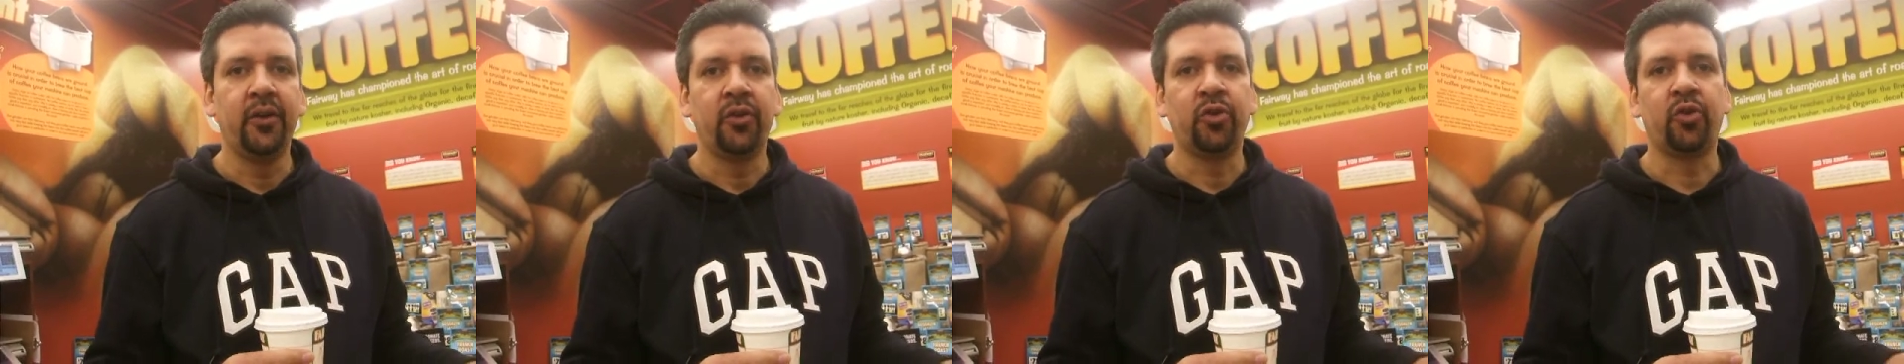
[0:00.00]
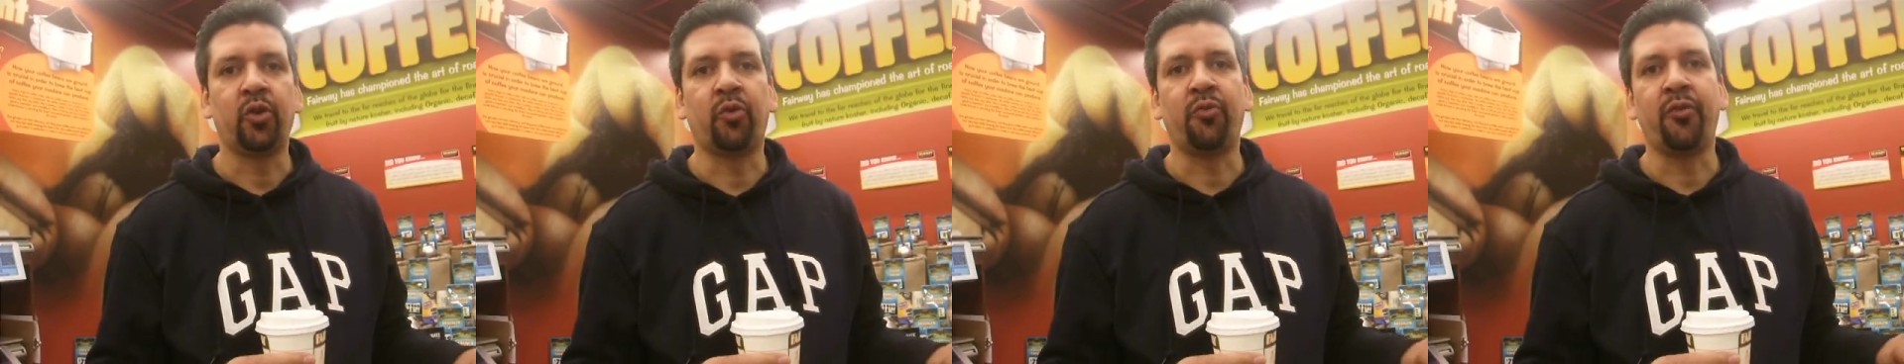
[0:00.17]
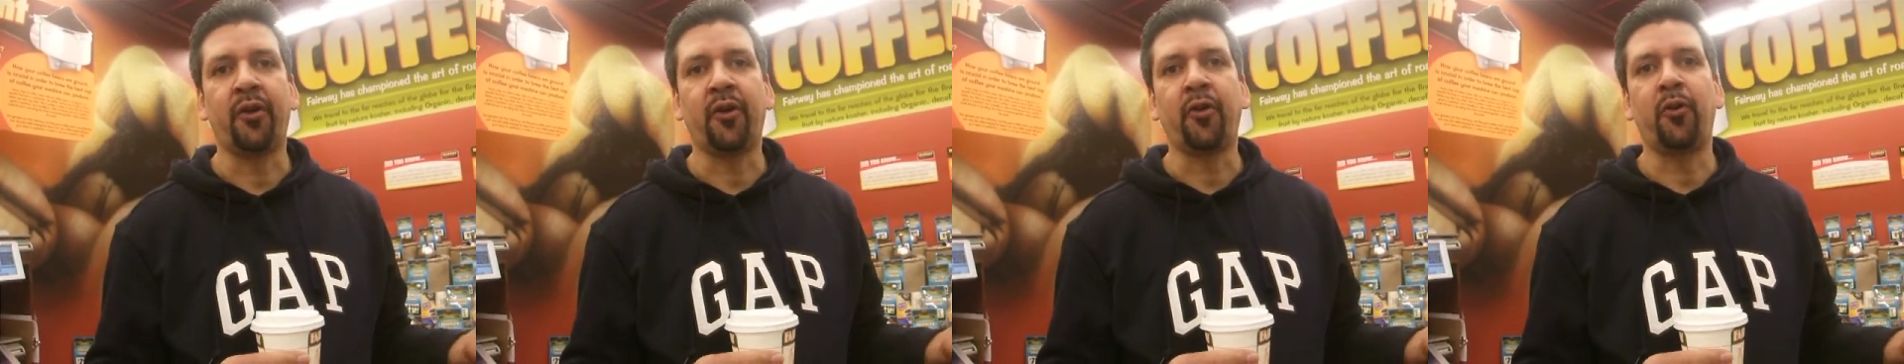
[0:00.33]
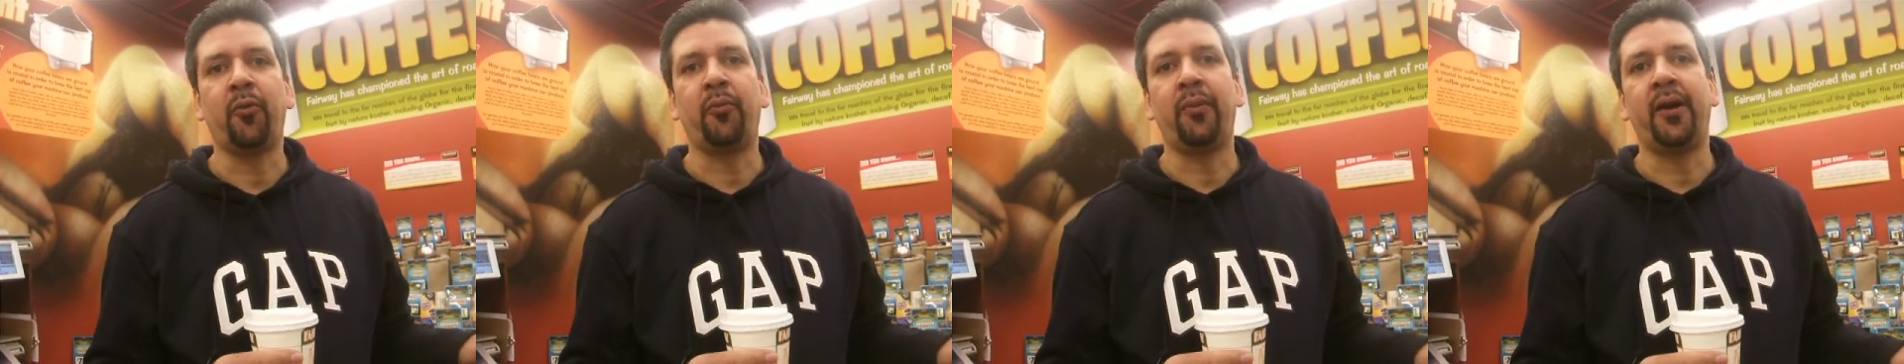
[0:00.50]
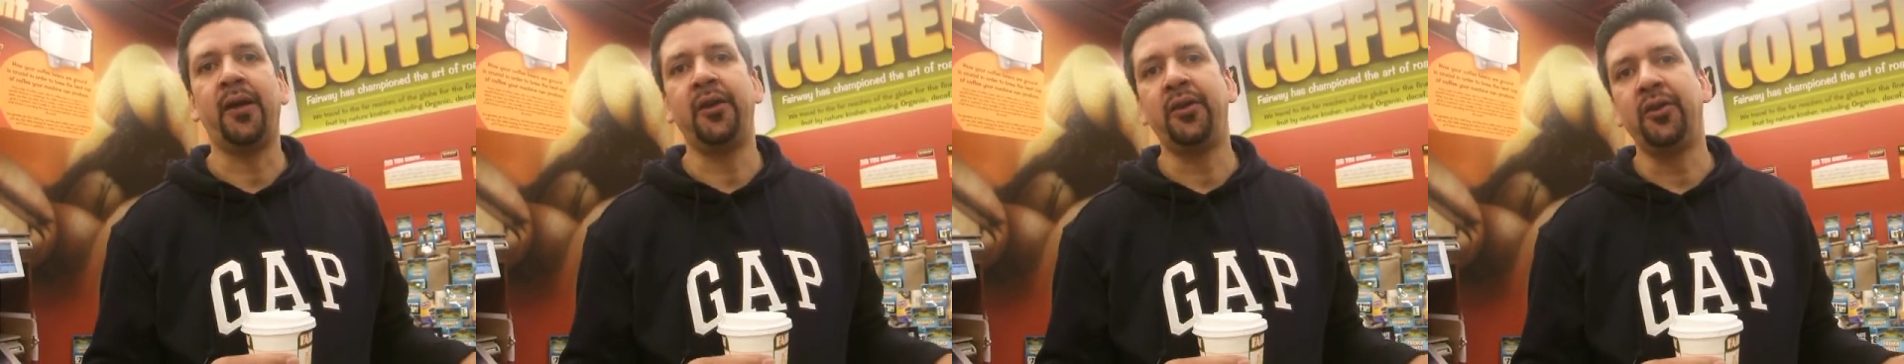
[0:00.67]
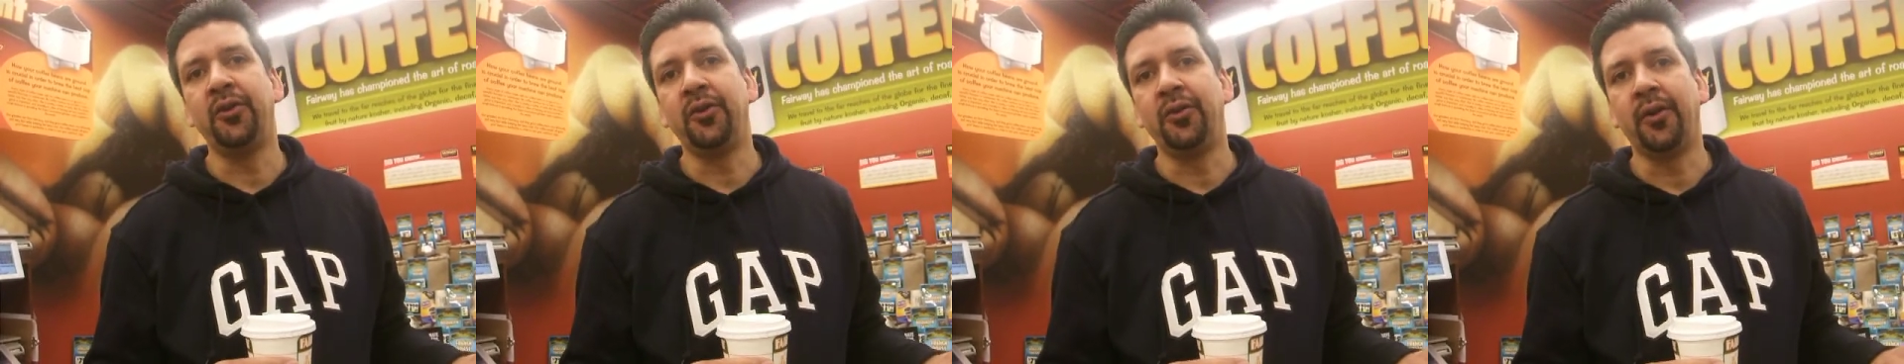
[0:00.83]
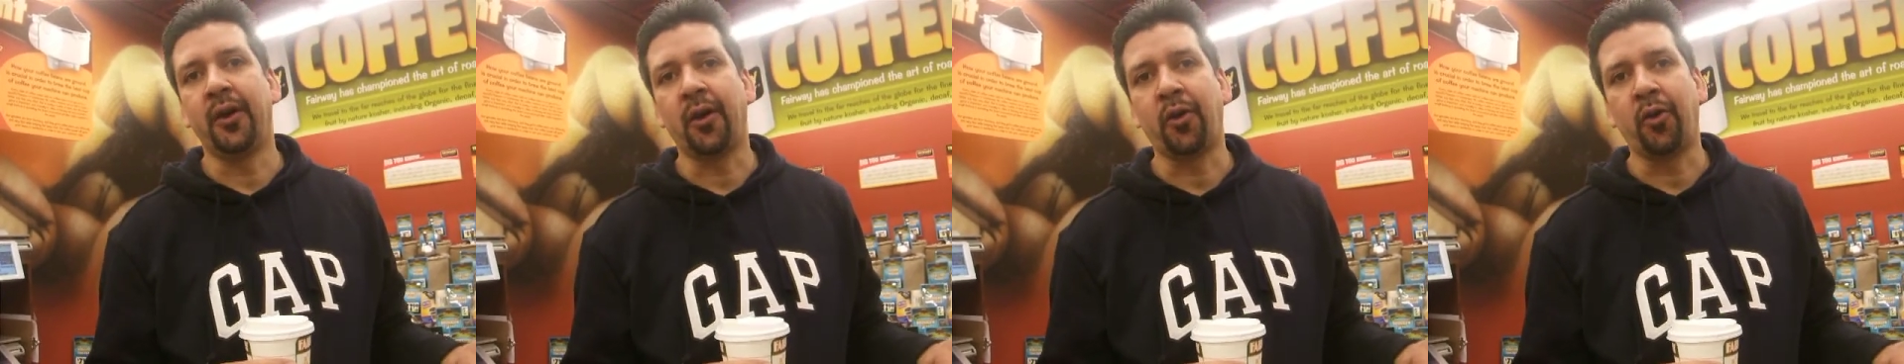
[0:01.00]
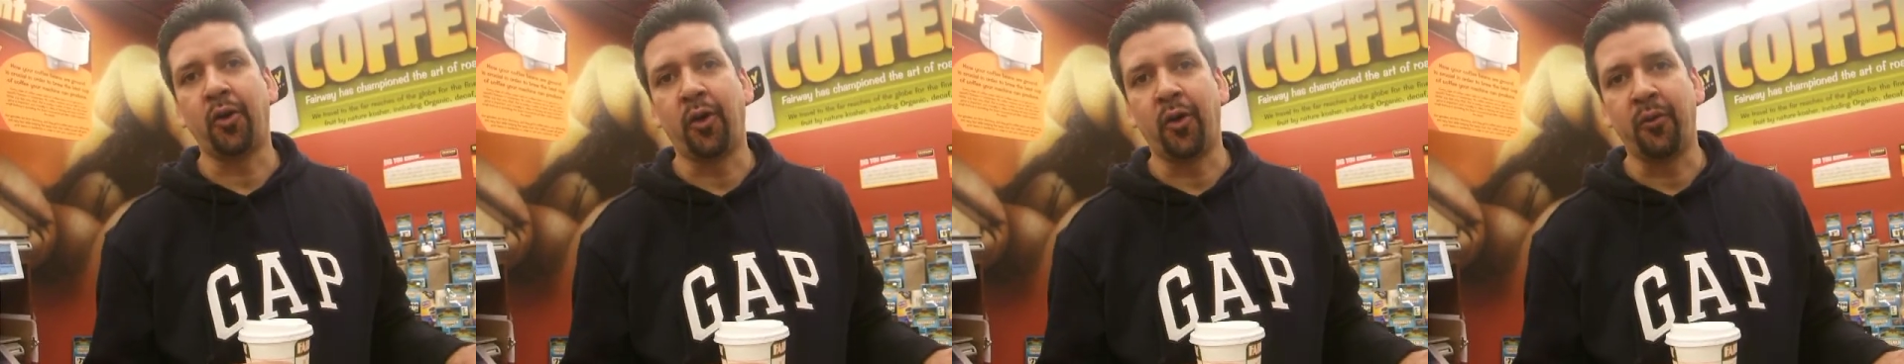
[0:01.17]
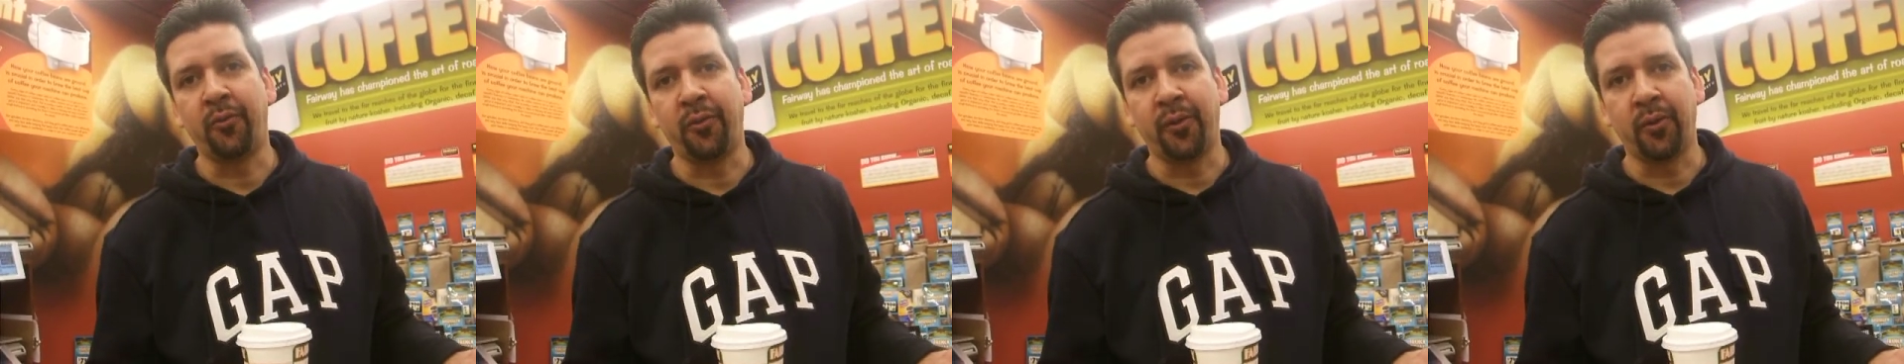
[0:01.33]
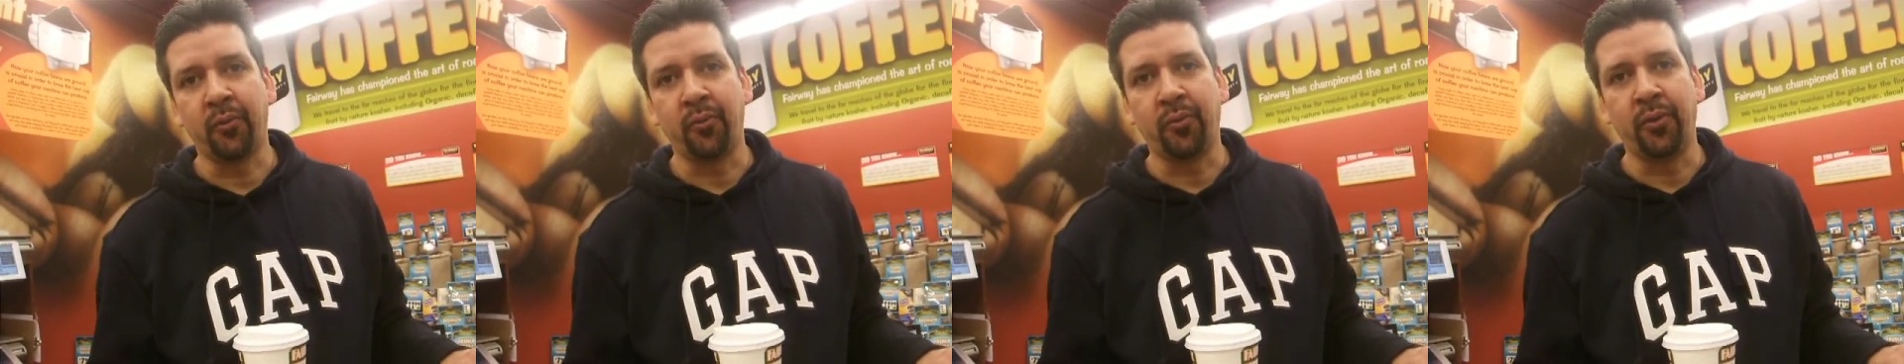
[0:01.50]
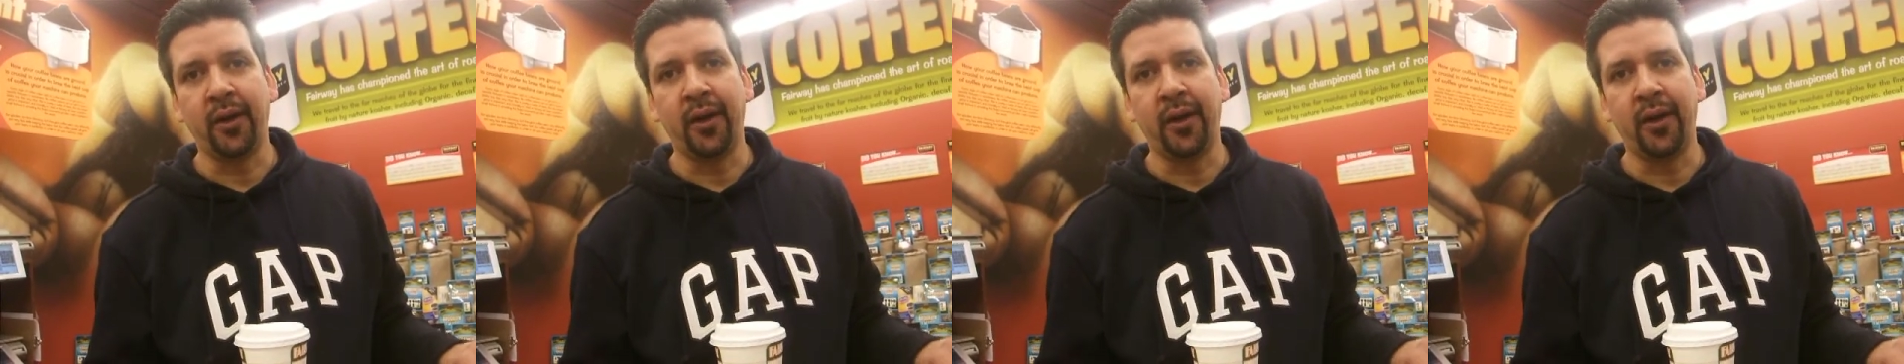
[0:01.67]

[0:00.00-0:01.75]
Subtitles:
to recommend you a coffee